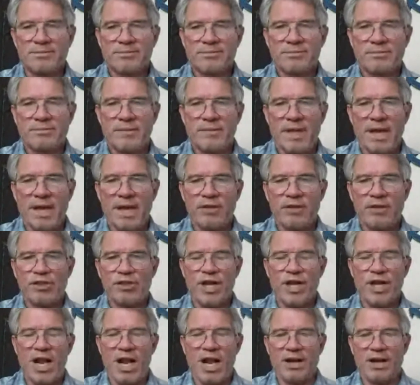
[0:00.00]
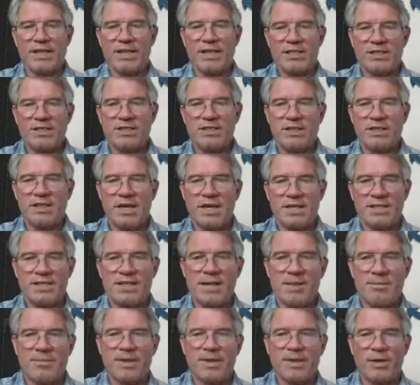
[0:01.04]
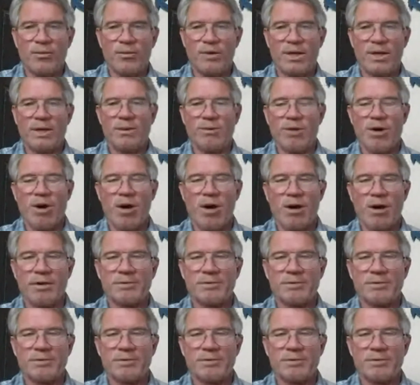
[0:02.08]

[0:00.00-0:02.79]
and your child has done something really wrong.